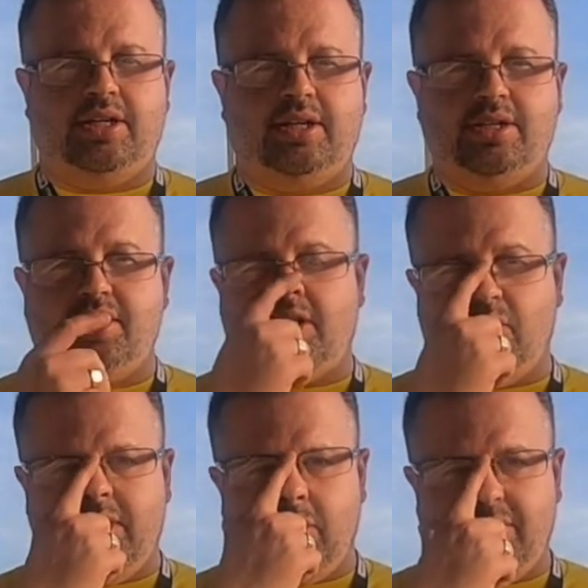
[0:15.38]

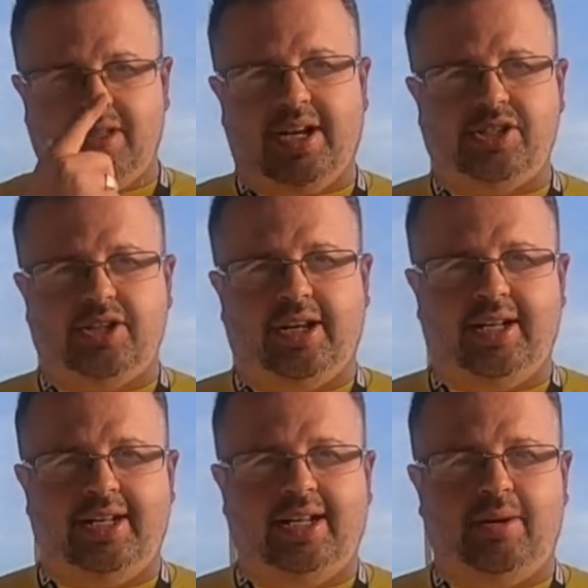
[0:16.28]
Circuito
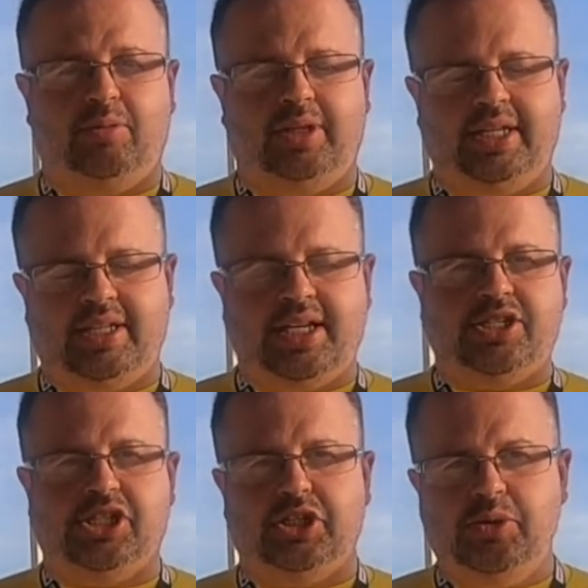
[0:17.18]
Internazionale Napoli. Day
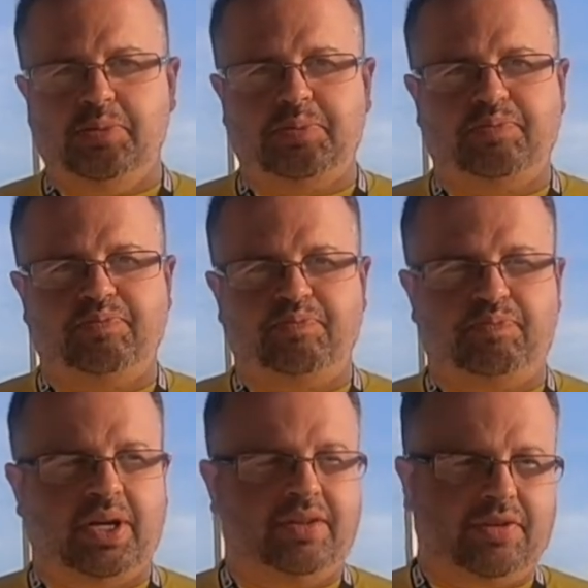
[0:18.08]
2,
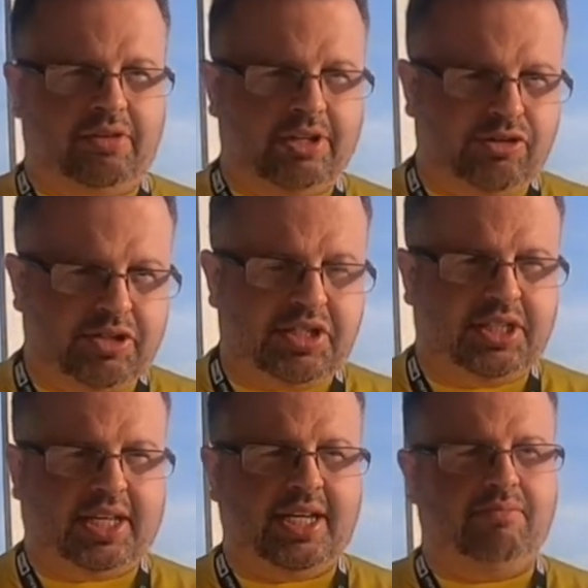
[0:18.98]
been a very
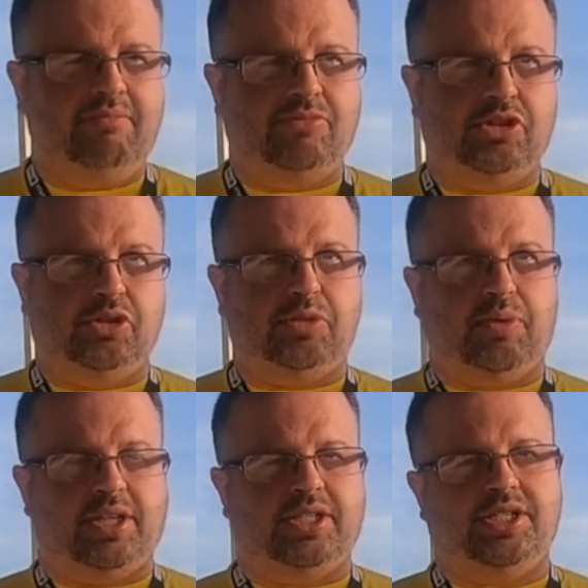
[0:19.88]
interesting day, shorter
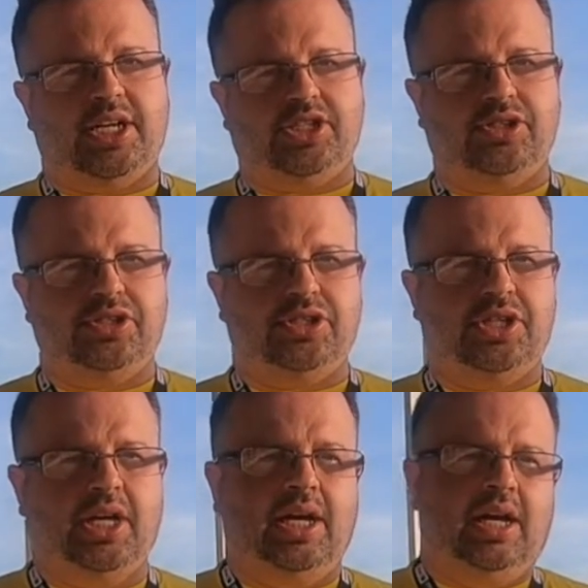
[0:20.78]
practice sessions,
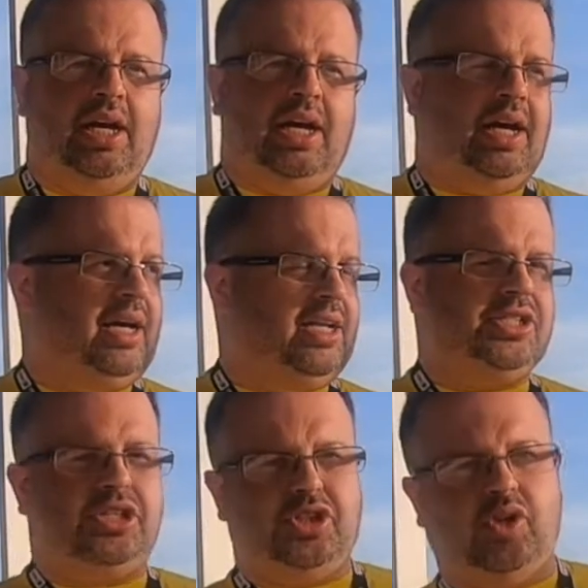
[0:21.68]

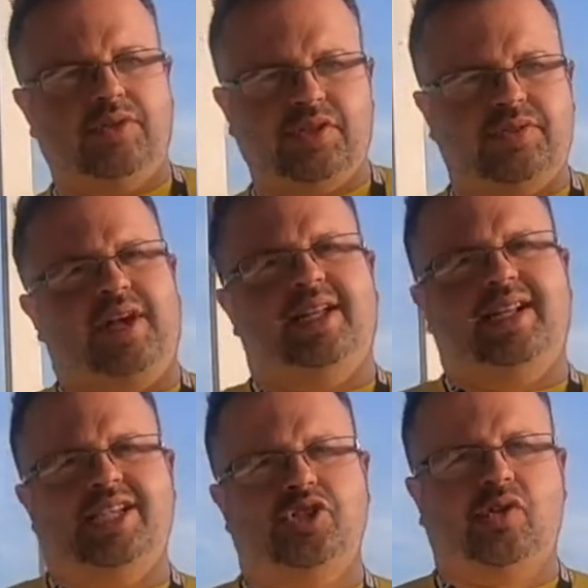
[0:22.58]
so the drivers have had
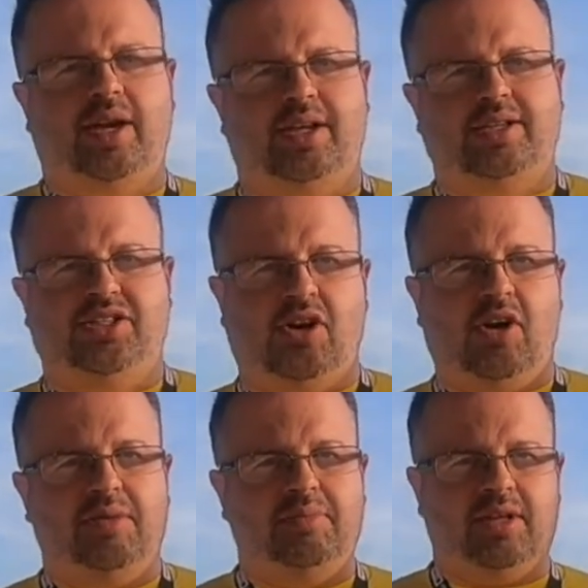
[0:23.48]
less track
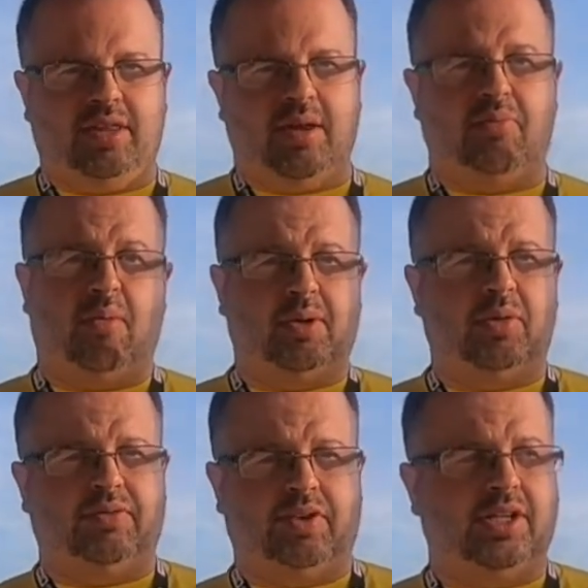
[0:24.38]
time than they probably
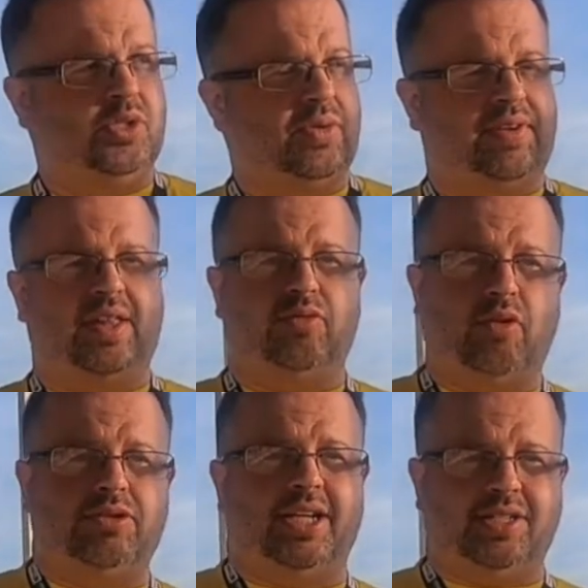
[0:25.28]
would have liked. We've had the
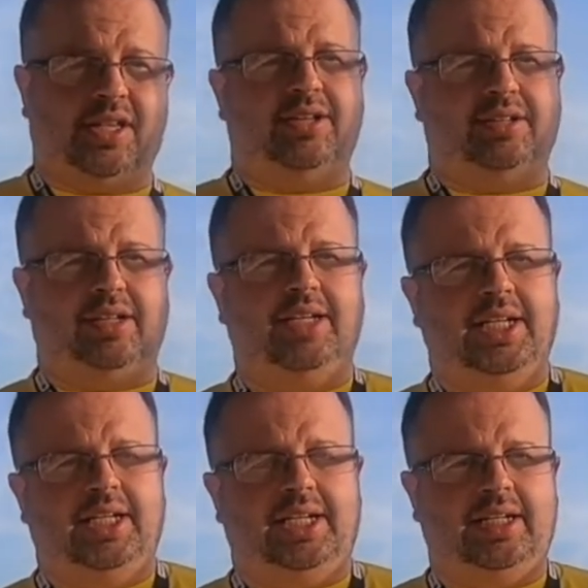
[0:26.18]
Rotax Thunder
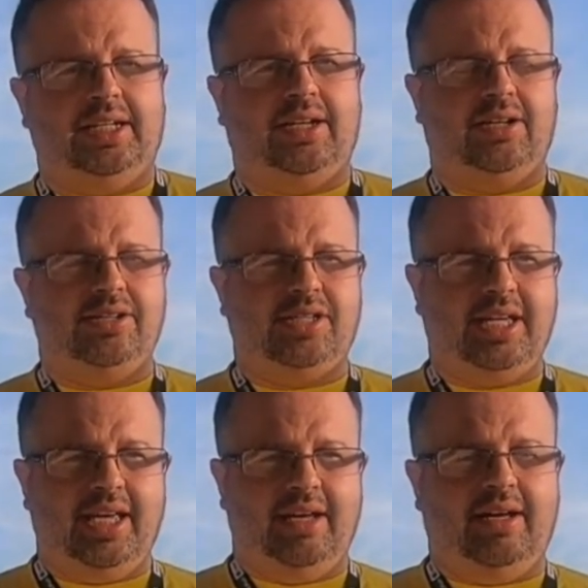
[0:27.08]
carts,
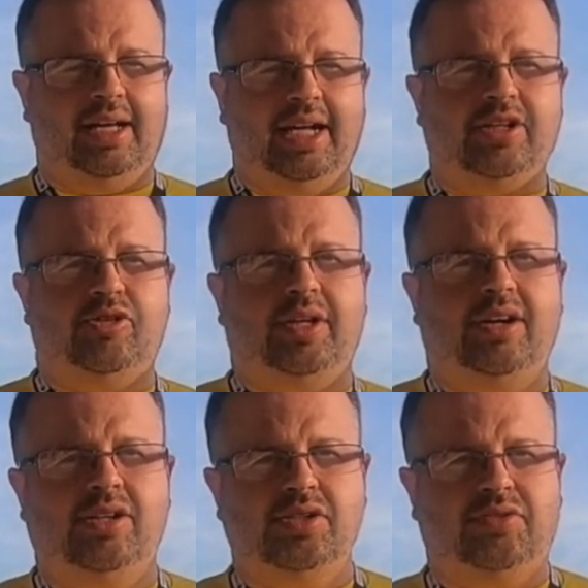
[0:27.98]
the electric
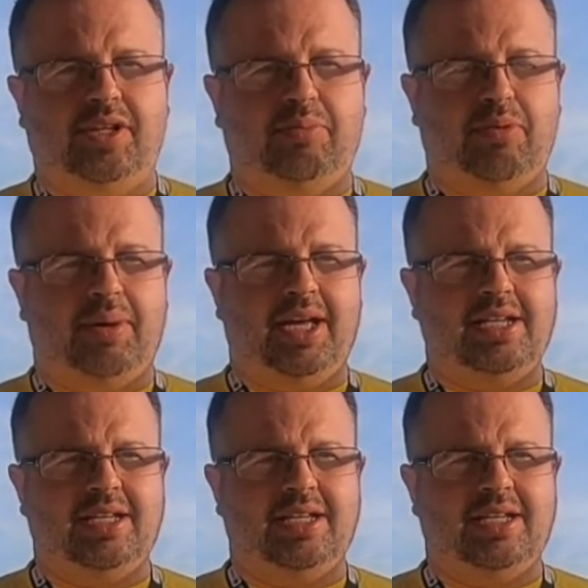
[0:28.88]
carts, fully prepared.